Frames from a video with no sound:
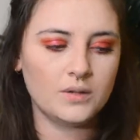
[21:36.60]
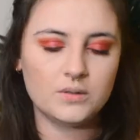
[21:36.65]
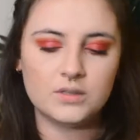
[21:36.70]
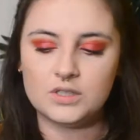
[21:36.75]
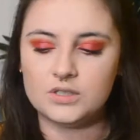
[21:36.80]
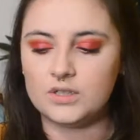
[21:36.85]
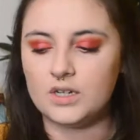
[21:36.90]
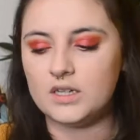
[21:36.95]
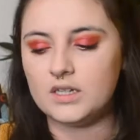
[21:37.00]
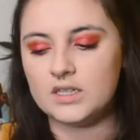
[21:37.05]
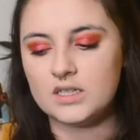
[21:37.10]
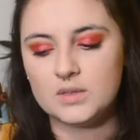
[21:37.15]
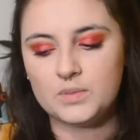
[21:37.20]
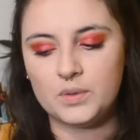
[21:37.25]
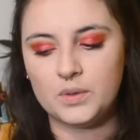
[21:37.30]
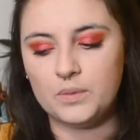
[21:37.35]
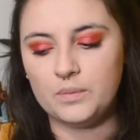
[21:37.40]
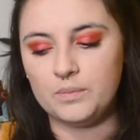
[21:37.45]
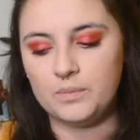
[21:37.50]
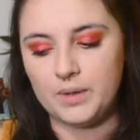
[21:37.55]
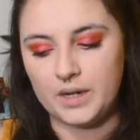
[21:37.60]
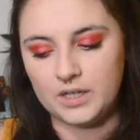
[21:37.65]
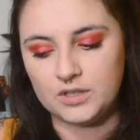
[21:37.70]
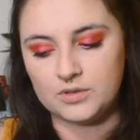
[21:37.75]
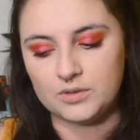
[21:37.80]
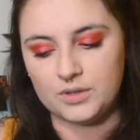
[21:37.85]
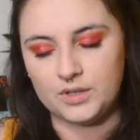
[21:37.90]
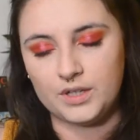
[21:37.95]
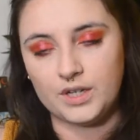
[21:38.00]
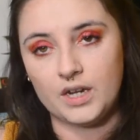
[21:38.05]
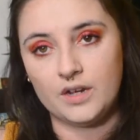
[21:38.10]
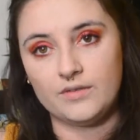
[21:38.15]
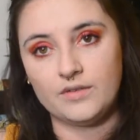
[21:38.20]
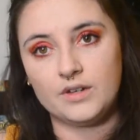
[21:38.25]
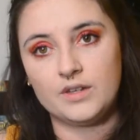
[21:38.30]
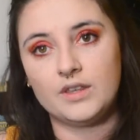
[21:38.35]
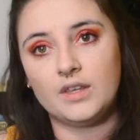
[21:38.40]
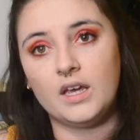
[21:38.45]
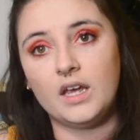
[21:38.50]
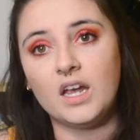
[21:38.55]
do Australians put beetroot in
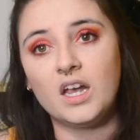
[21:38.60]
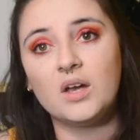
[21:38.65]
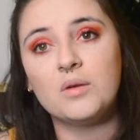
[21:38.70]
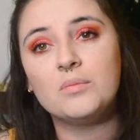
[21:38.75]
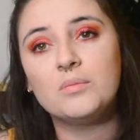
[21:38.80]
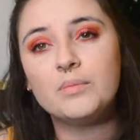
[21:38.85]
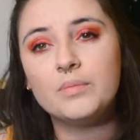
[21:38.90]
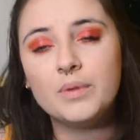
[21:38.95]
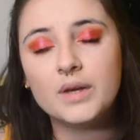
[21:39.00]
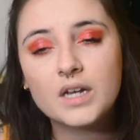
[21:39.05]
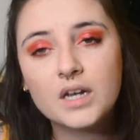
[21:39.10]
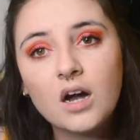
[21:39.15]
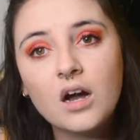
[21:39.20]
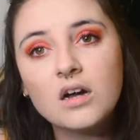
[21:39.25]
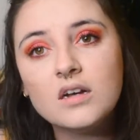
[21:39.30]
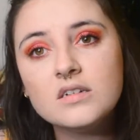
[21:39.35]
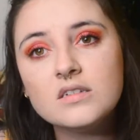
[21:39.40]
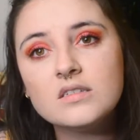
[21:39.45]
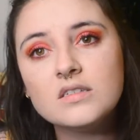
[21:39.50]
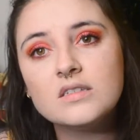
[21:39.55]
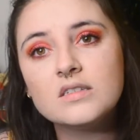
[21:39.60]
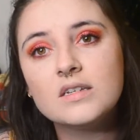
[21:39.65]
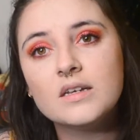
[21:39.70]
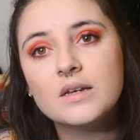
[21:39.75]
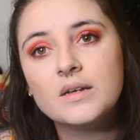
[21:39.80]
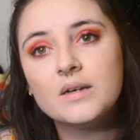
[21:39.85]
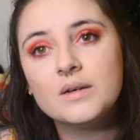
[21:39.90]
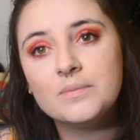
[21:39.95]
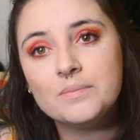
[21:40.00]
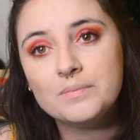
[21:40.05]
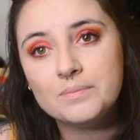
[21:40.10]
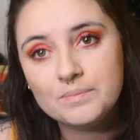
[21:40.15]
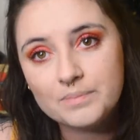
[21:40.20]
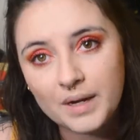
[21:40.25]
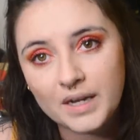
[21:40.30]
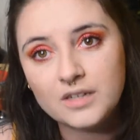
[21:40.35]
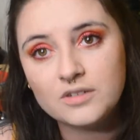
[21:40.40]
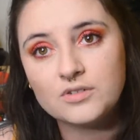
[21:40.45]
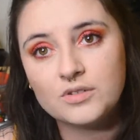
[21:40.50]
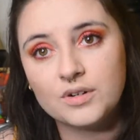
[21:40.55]
everything? Because
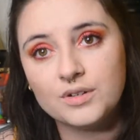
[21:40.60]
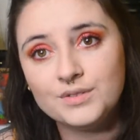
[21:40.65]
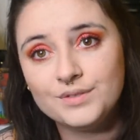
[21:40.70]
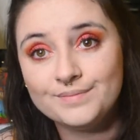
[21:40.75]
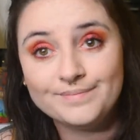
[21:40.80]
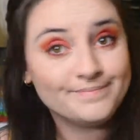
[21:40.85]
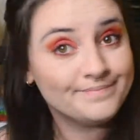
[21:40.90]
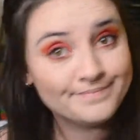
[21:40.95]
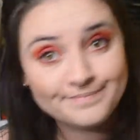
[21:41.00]
beetroot.